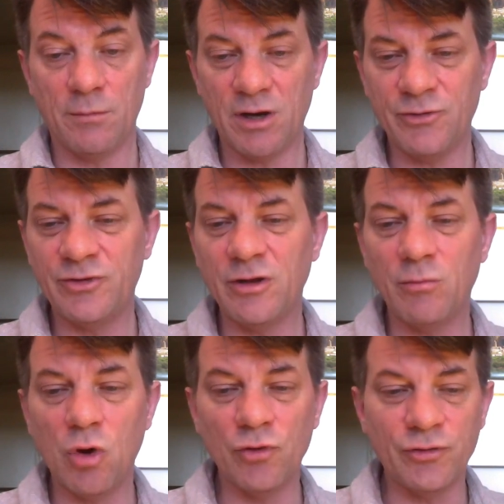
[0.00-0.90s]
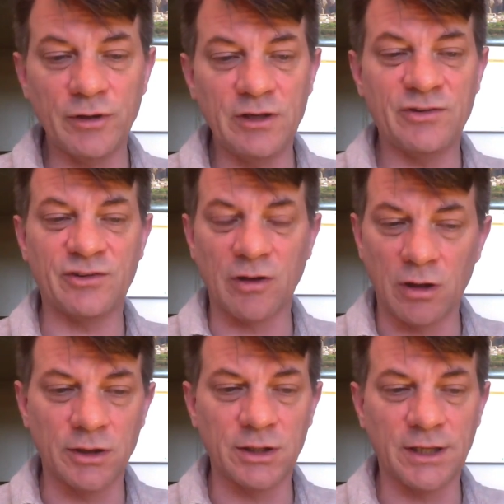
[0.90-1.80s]
but I was still mostly
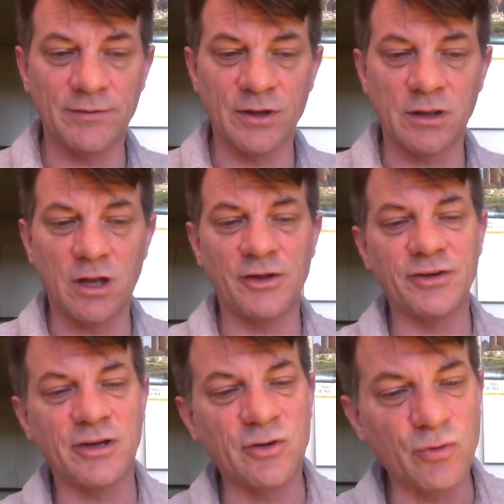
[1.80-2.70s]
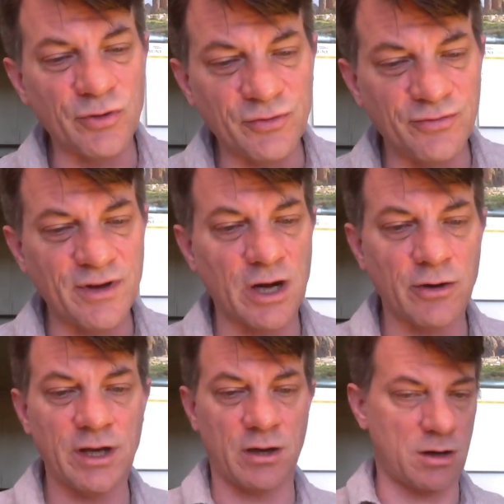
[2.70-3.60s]
solidly in the closet, and it was
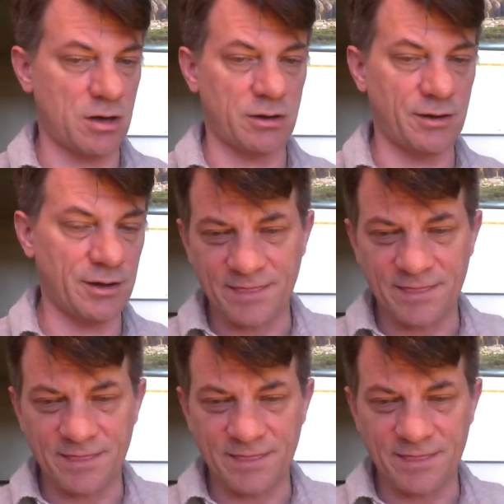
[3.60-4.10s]
very hard.